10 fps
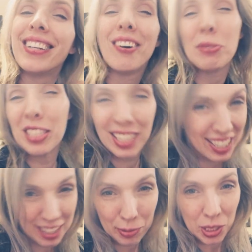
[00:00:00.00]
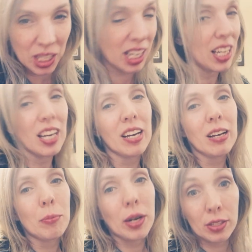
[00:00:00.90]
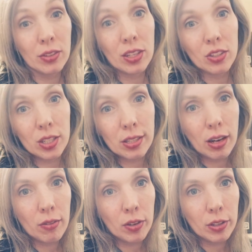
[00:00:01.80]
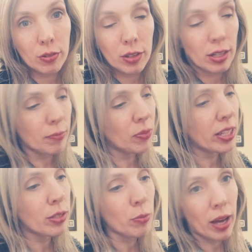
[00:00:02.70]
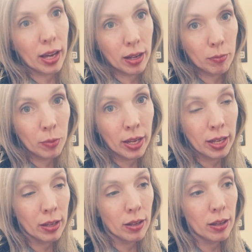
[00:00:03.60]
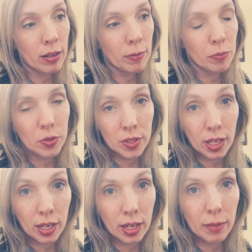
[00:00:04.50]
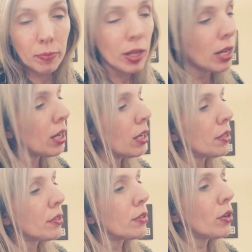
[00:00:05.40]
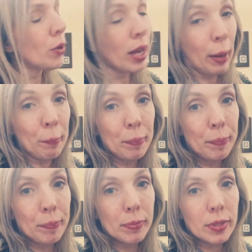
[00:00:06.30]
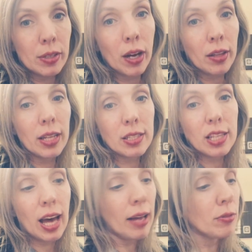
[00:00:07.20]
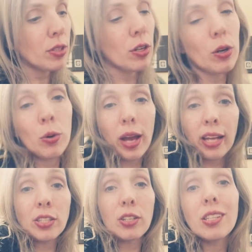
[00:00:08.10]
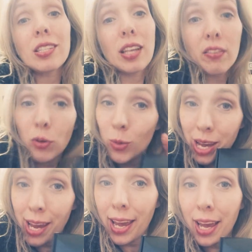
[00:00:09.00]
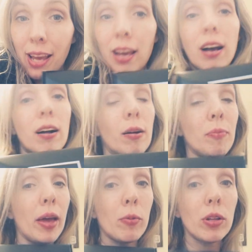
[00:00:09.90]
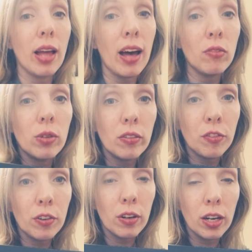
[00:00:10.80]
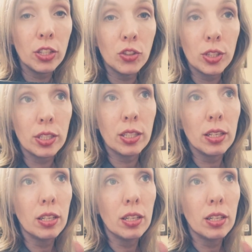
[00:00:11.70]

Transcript: no, I'm just kidding. I'm just kidding. But I do get stressed out if I don't run. It's my, my, um, sanity. So yeah. So yeah, that's that. So enter this giveaway. Um, I will have one for a hundred